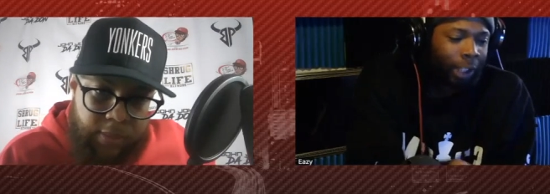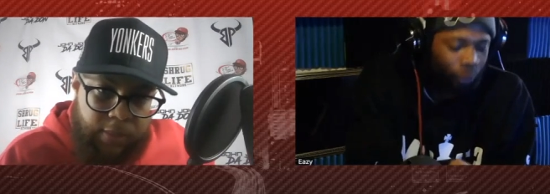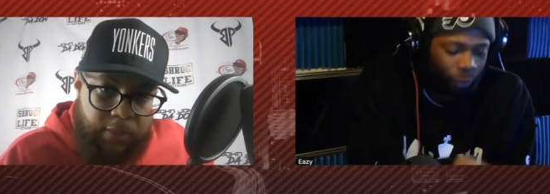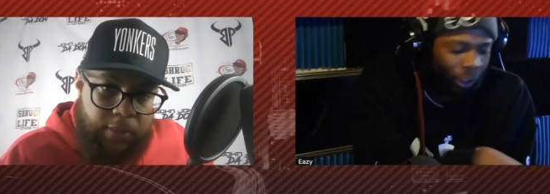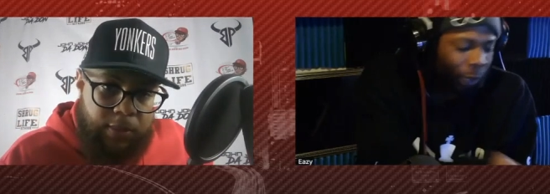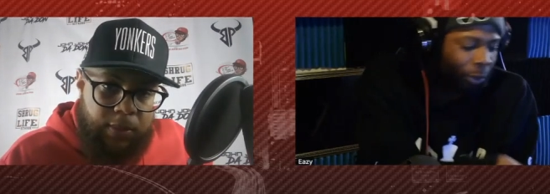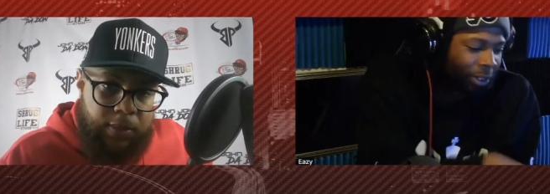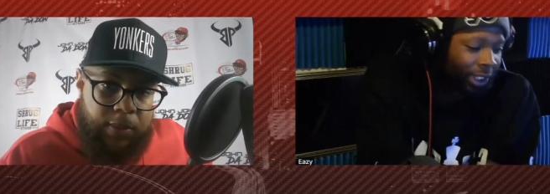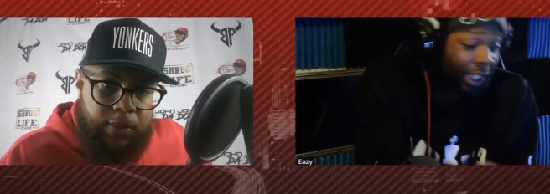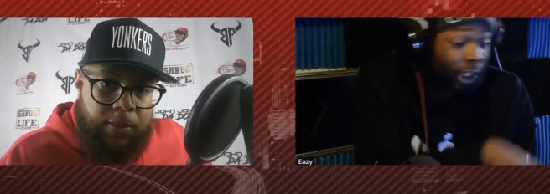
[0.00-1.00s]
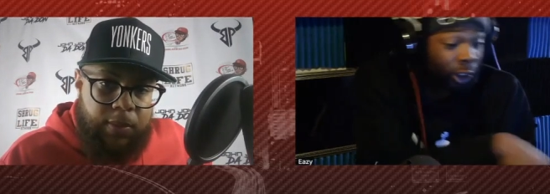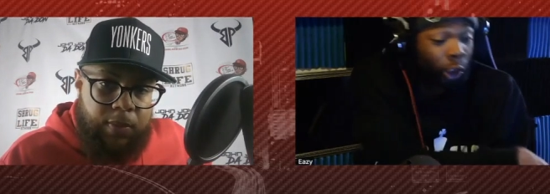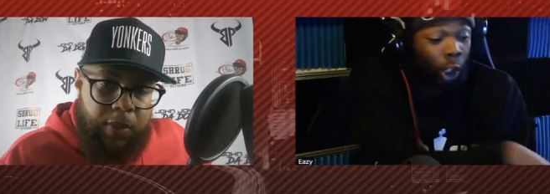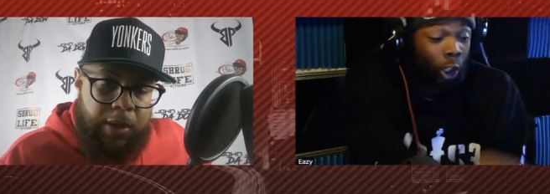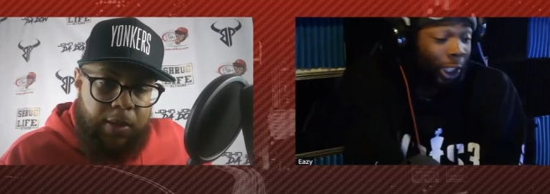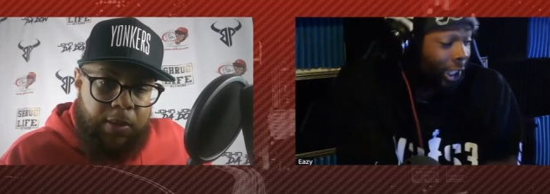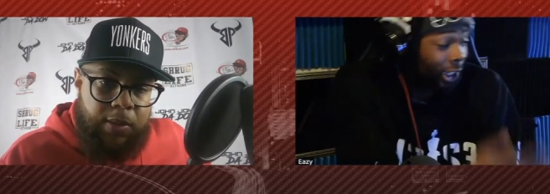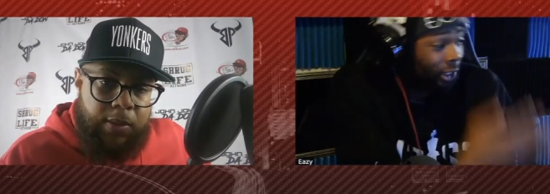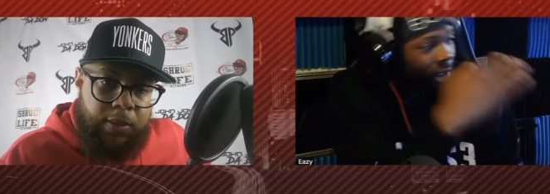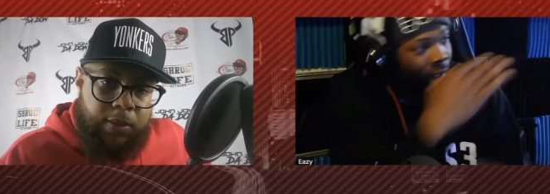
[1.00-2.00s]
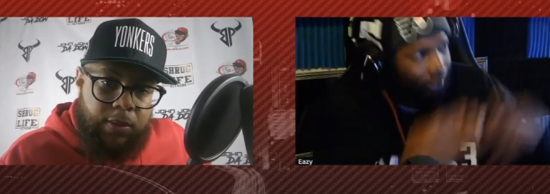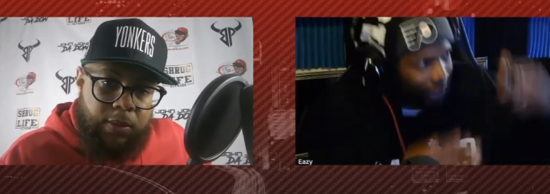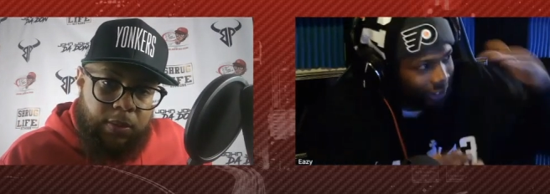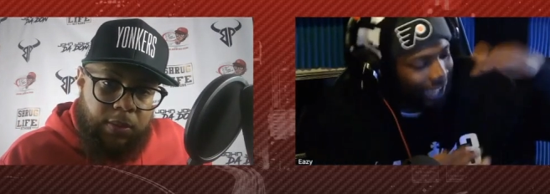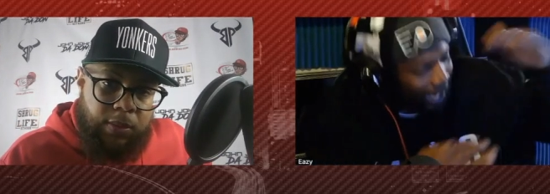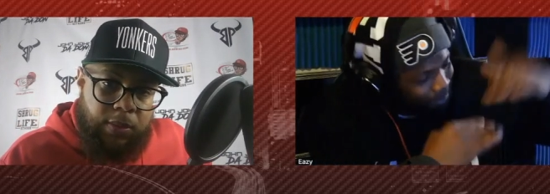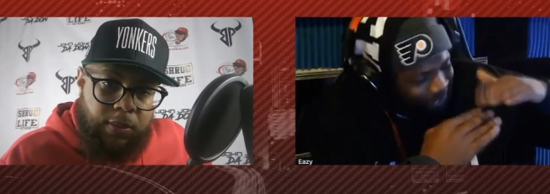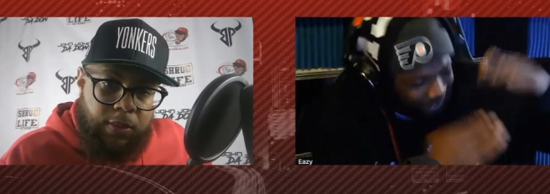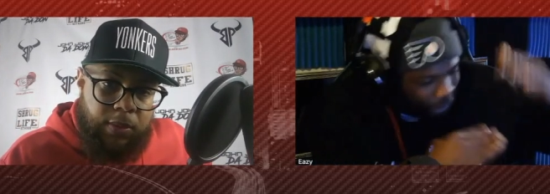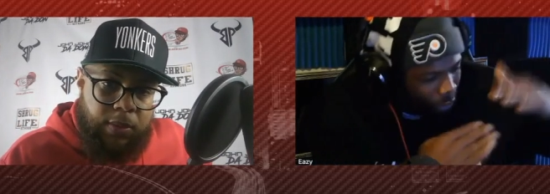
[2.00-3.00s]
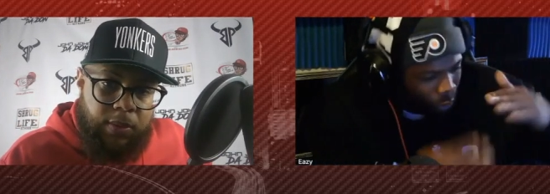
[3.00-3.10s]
Speaker 1: You know what I'm saying? Because y'all is the top tier.